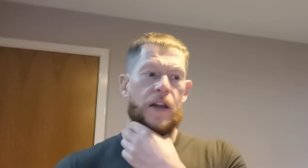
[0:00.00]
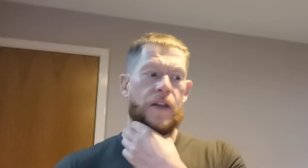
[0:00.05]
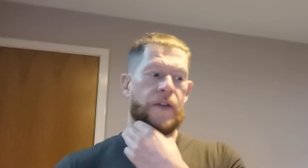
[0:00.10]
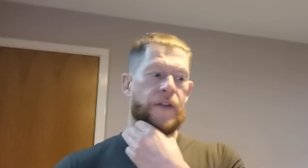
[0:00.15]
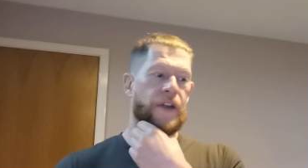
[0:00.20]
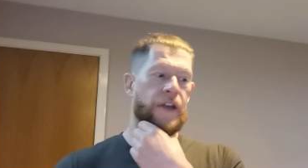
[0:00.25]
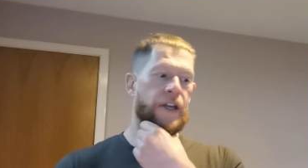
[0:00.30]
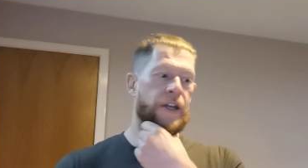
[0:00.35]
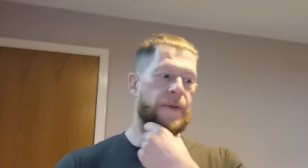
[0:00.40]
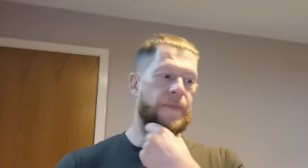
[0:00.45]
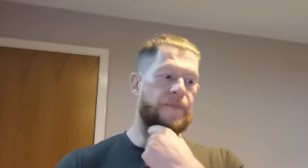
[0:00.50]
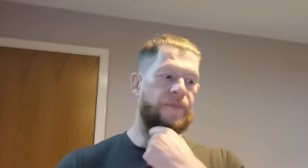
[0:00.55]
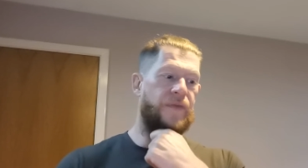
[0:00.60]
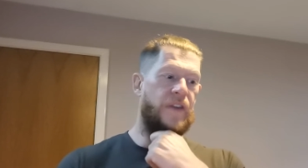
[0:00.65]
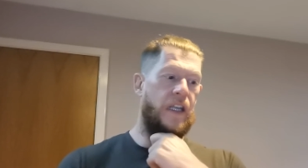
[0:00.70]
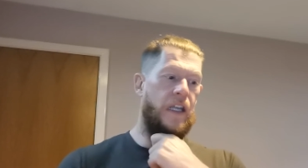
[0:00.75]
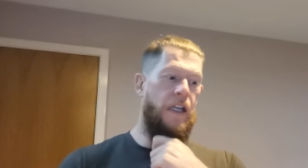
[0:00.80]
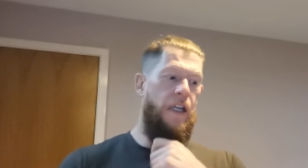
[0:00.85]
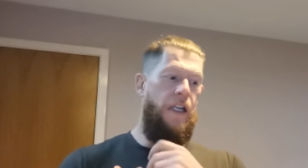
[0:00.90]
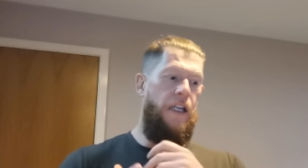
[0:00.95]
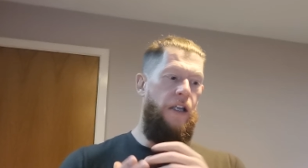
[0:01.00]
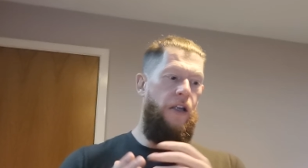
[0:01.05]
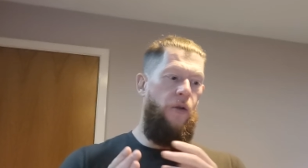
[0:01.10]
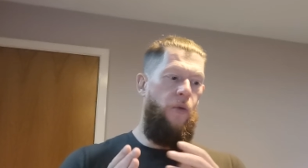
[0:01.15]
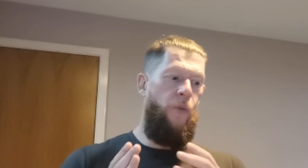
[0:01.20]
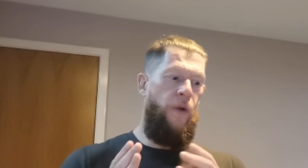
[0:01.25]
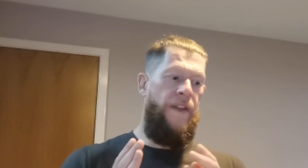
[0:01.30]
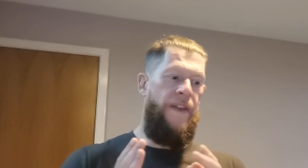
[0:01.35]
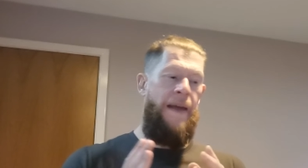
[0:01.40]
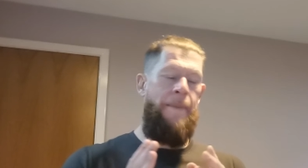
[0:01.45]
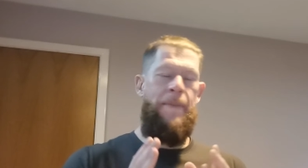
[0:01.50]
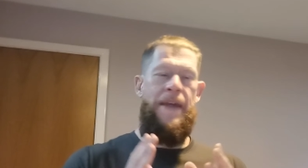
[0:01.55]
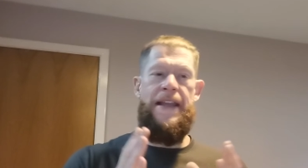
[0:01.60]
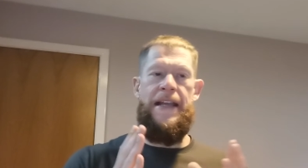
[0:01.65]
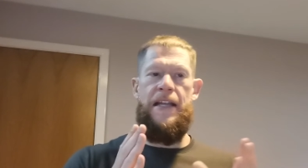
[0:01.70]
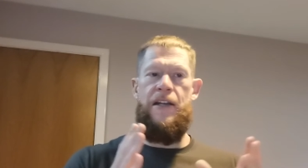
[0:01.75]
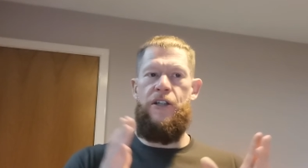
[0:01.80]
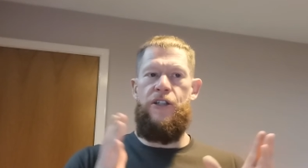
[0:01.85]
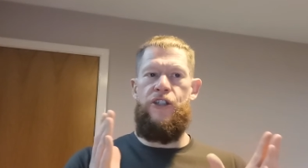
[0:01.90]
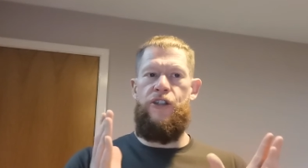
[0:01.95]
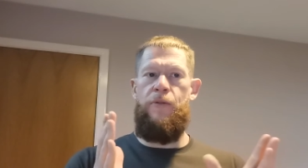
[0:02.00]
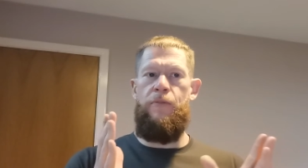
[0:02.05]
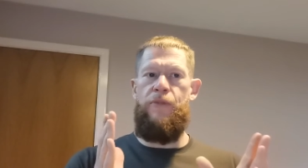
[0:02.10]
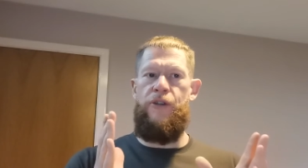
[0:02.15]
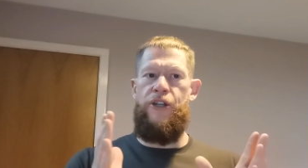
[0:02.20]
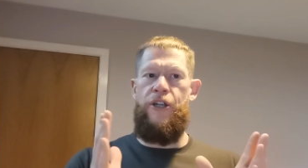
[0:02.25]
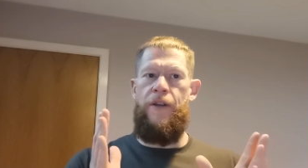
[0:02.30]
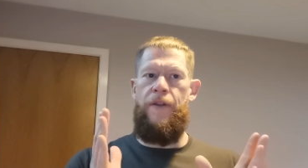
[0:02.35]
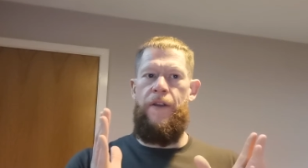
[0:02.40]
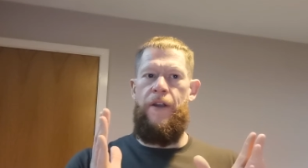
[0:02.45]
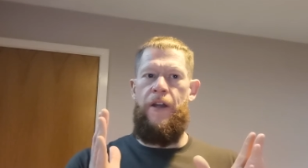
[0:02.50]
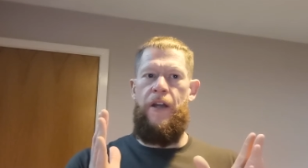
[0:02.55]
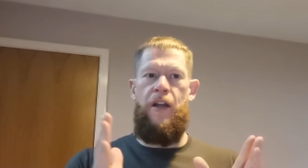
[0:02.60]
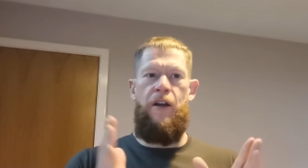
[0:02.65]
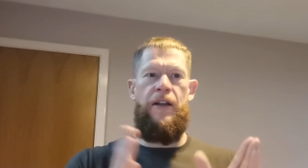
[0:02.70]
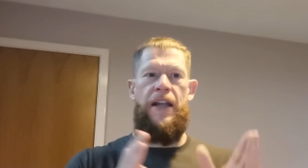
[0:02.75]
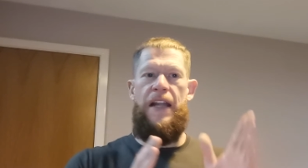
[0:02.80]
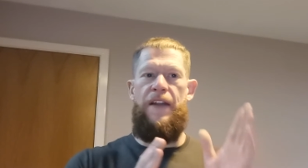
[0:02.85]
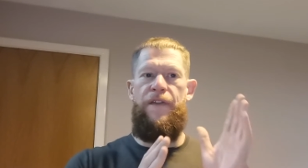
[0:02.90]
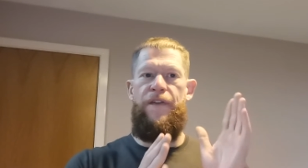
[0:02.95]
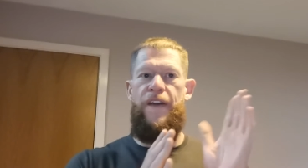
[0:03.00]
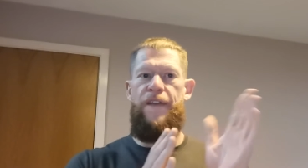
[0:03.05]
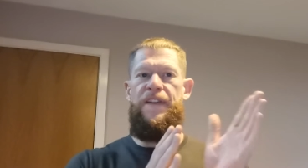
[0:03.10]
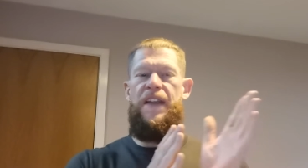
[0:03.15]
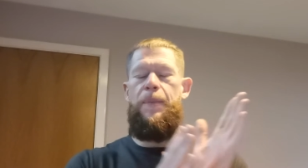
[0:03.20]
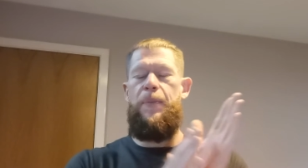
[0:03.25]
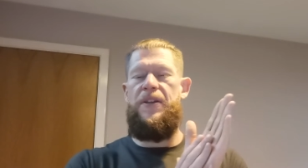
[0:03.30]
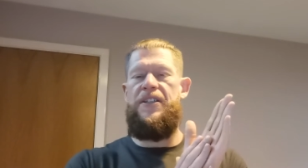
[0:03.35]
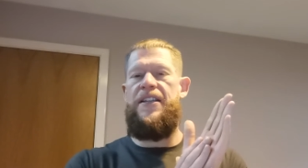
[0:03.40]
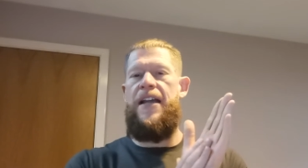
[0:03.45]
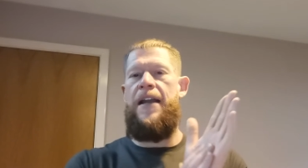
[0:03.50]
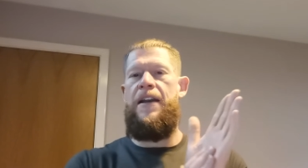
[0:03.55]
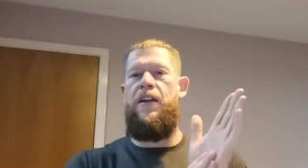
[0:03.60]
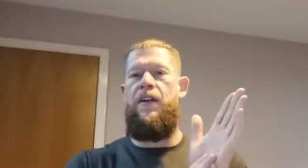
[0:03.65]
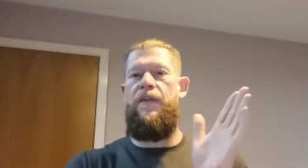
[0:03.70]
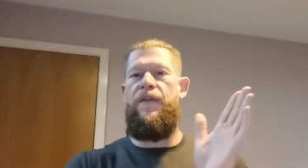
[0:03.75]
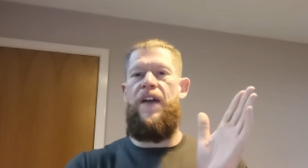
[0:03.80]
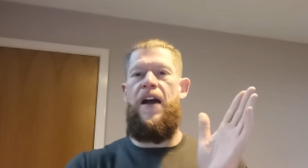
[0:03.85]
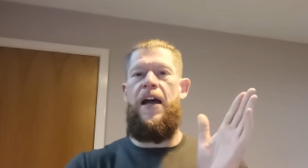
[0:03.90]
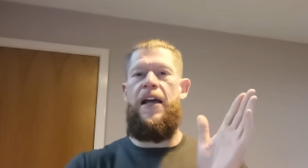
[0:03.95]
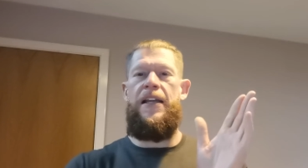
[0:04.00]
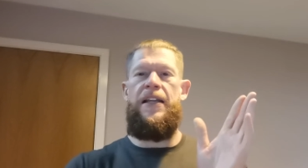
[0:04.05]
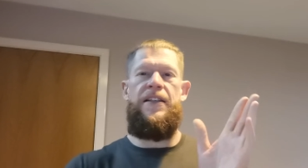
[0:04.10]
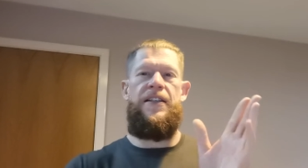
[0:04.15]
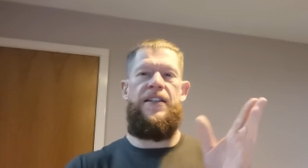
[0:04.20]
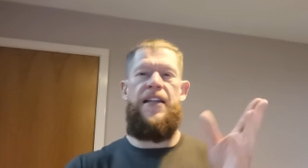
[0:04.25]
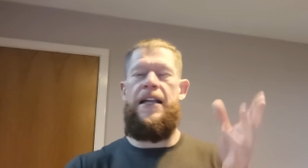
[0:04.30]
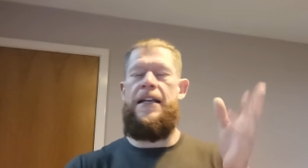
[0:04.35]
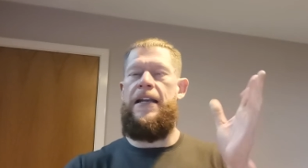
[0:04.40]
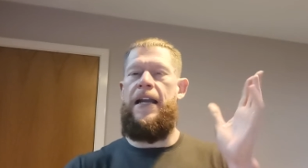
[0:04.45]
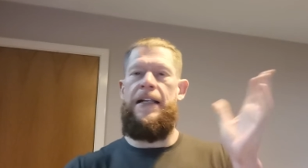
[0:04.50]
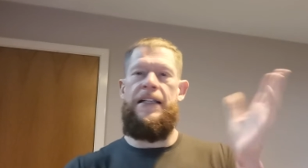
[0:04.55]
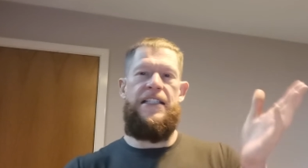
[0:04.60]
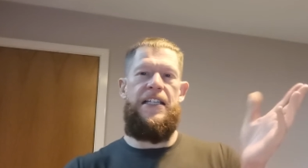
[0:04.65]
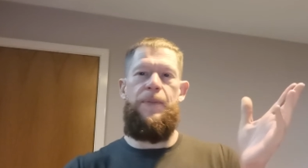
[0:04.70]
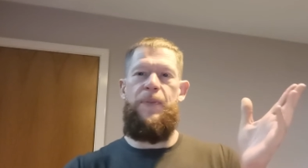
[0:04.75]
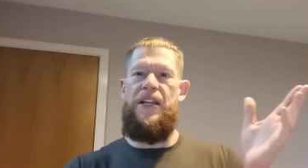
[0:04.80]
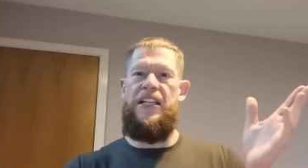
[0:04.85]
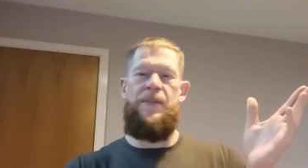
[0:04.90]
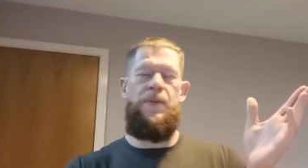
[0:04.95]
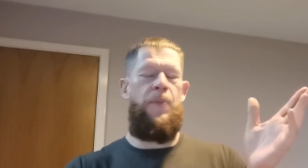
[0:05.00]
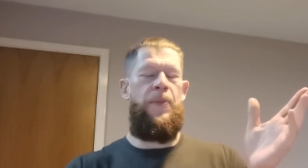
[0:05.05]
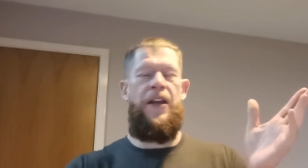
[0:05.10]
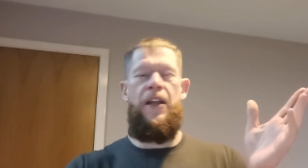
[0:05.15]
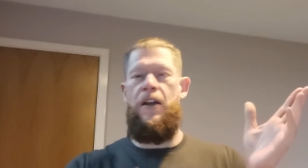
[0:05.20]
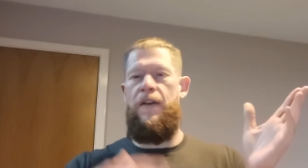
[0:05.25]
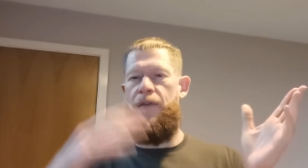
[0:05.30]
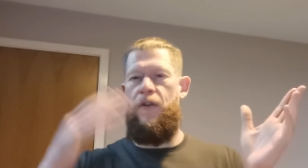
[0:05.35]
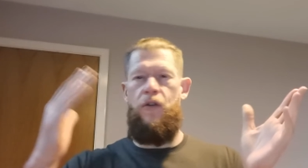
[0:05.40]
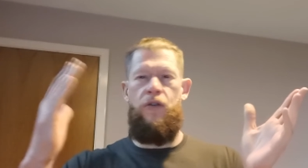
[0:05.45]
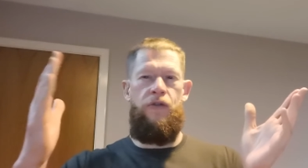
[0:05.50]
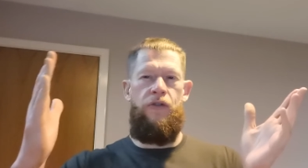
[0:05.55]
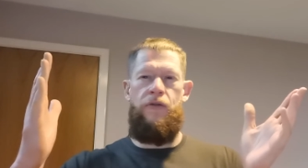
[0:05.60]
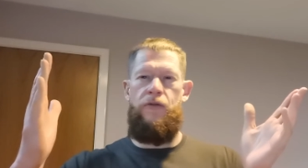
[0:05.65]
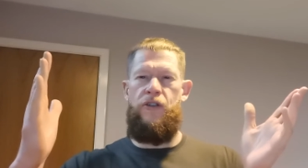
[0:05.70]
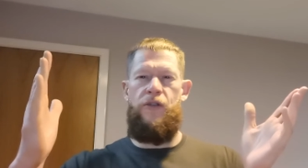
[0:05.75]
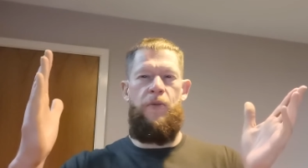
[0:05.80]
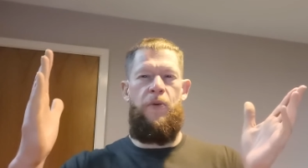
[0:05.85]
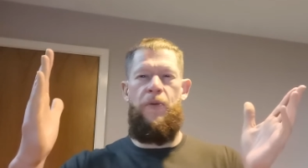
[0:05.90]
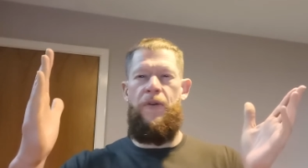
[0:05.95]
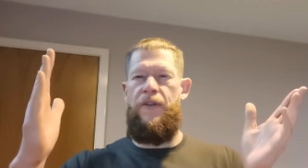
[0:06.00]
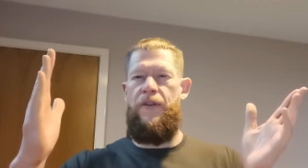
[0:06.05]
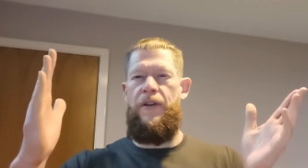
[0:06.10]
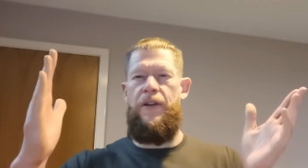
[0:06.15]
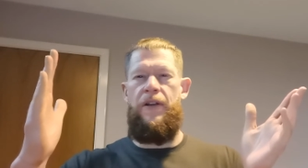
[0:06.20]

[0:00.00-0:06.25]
that we then make an assumption that, okay, 50% of that is, say, 90 beats per minute of someone with